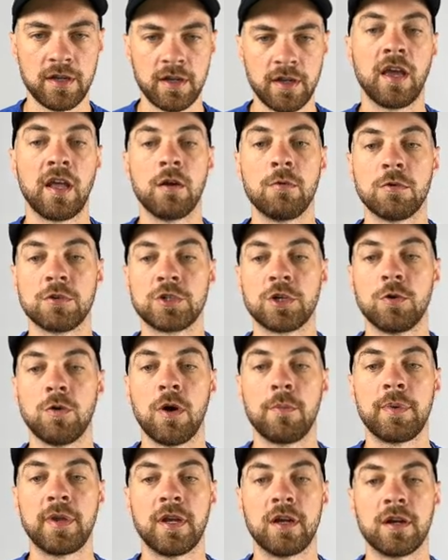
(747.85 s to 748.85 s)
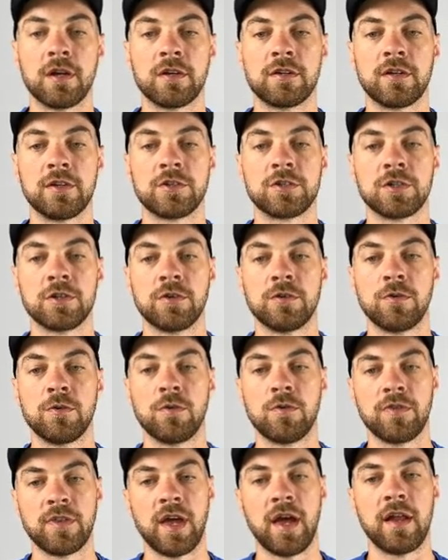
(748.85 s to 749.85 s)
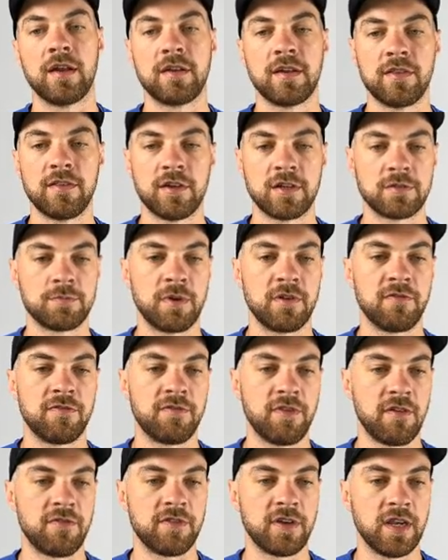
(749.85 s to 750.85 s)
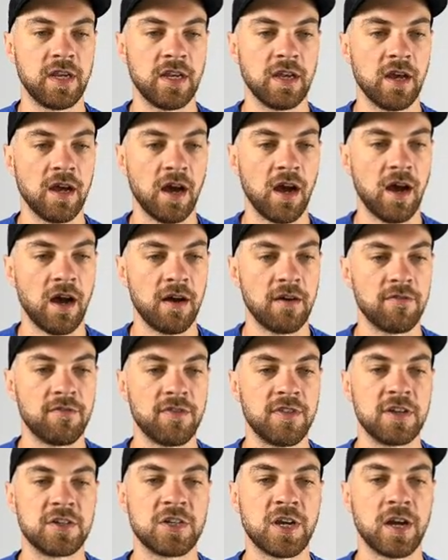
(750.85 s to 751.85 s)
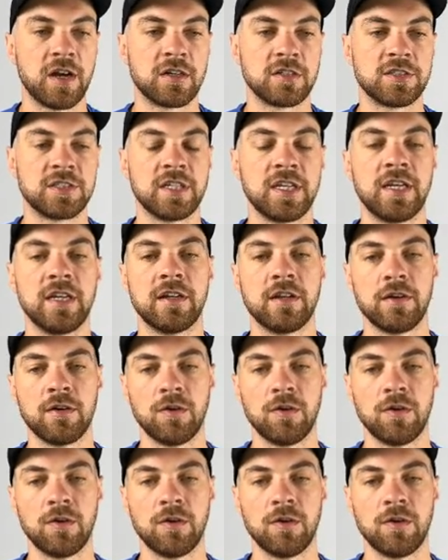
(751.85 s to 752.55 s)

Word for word: and it will show up here to show that there's been 50 of the chair seed